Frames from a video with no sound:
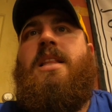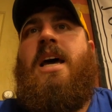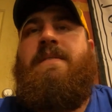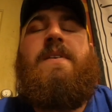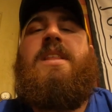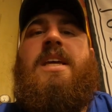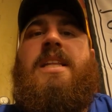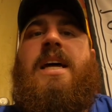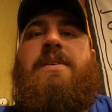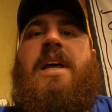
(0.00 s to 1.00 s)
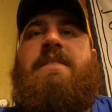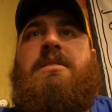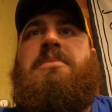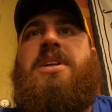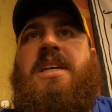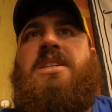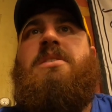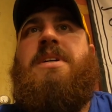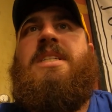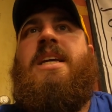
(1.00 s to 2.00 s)
everything that I would have to put
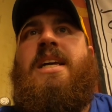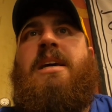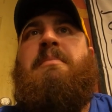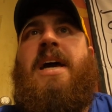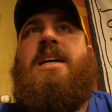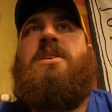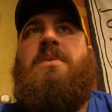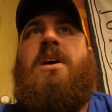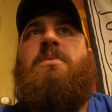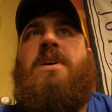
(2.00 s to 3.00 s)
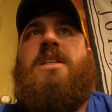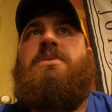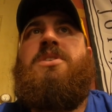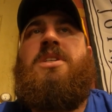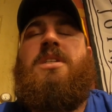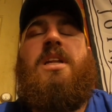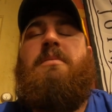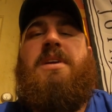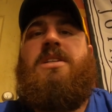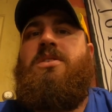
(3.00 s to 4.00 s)
into it to get it back to where it was just going
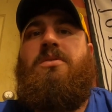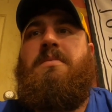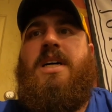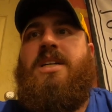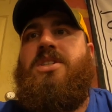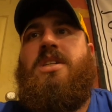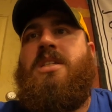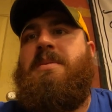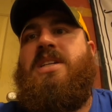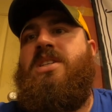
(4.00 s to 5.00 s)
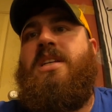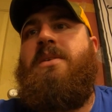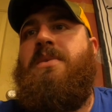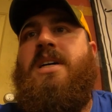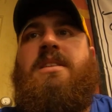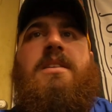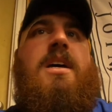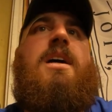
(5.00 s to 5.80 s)
to be too much, especially with,